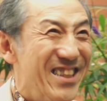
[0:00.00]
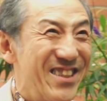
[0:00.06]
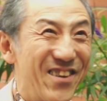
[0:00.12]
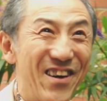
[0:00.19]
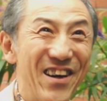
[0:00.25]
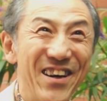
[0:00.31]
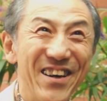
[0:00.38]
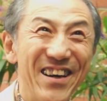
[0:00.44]

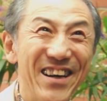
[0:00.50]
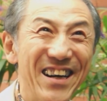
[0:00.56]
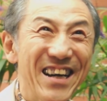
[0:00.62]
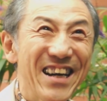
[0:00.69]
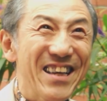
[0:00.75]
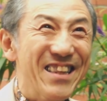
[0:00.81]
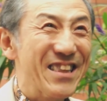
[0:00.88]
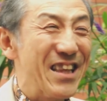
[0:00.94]
So
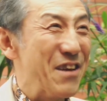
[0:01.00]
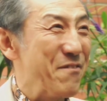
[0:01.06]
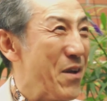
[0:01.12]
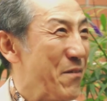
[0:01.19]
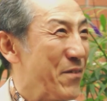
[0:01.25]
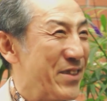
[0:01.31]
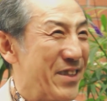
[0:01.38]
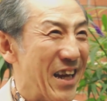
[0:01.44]
they
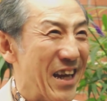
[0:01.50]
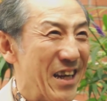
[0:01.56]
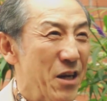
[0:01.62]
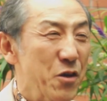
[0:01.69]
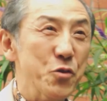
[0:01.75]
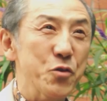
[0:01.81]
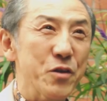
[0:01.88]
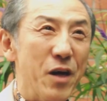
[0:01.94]
maybe say,
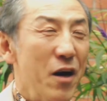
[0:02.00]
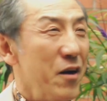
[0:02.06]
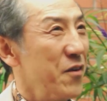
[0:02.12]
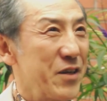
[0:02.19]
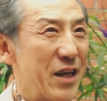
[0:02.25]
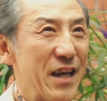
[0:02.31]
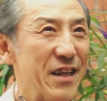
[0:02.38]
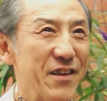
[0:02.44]

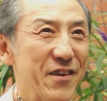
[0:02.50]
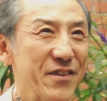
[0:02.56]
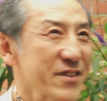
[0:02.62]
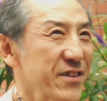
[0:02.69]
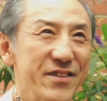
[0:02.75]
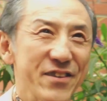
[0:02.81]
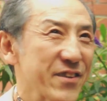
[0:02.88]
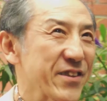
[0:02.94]
oh, okay, no,
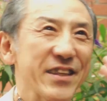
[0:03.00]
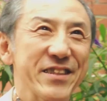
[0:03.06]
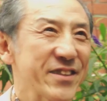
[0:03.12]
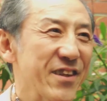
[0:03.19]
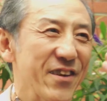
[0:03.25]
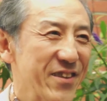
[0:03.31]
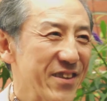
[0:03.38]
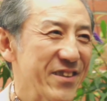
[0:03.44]

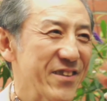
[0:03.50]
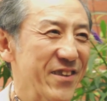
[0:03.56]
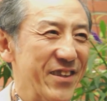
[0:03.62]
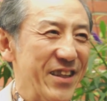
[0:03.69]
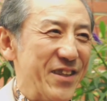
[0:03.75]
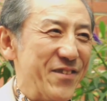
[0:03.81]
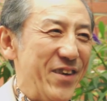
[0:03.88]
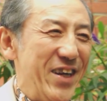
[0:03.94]
it's not
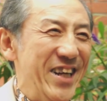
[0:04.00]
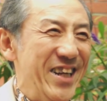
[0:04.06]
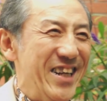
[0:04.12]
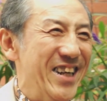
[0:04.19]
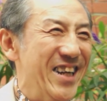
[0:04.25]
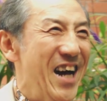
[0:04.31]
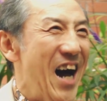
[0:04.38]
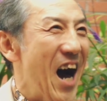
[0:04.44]
this one.
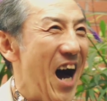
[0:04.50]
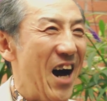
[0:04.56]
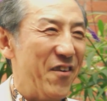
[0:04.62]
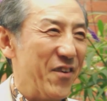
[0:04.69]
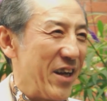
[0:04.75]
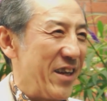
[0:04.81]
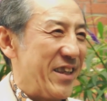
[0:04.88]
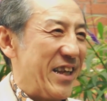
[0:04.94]

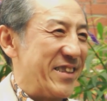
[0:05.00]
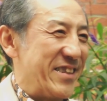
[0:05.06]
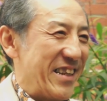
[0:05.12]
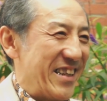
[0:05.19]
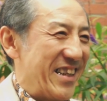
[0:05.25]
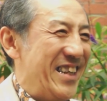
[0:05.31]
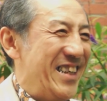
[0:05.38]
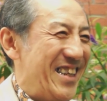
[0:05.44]
Okay, that's
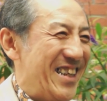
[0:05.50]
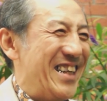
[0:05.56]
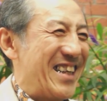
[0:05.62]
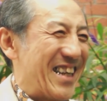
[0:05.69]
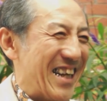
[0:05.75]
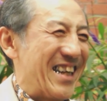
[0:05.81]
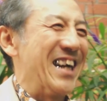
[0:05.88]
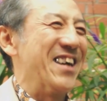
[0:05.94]
it.
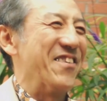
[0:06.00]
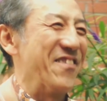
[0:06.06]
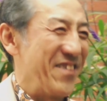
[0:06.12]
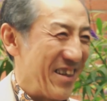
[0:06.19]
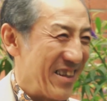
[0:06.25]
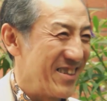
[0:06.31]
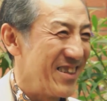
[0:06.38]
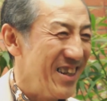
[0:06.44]
Okay, kind of
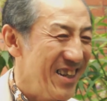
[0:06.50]
thing.